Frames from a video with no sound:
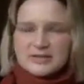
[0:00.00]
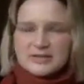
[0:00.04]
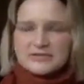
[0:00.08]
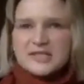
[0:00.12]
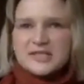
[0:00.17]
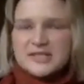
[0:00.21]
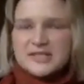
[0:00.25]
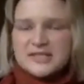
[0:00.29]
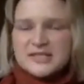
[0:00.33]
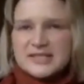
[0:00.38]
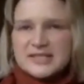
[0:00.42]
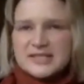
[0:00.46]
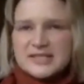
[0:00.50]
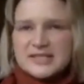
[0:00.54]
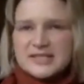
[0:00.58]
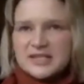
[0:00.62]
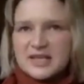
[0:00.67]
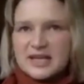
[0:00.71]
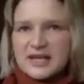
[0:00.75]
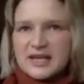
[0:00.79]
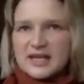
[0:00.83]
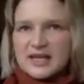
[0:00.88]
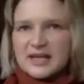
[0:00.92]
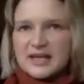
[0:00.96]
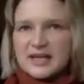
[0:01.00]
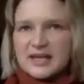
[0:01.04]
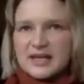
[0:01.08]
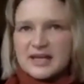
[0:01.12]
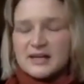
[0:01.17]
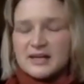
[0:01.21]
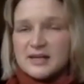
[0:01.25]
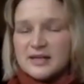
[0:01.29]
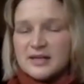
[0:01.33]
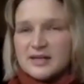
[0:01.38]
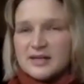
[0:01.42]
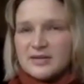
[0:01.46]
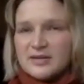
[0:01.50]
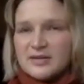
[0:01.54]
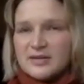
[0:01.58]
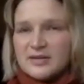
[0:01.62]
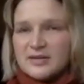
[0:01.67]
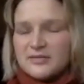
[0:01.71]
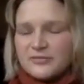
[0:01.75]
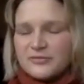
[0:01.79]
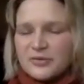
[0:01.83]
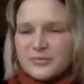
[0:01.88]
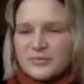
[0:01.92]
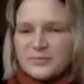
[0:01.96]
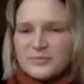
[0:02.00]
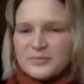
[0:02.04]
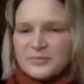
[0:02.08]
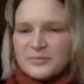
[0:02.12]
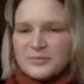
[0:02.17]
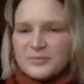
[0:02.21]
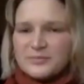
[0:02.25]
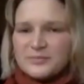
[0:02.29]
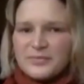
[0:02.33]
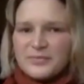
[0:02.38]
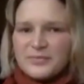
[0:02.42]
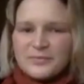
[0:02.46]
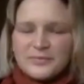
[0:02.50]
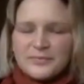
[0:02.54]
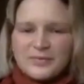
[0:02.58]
teachers this year from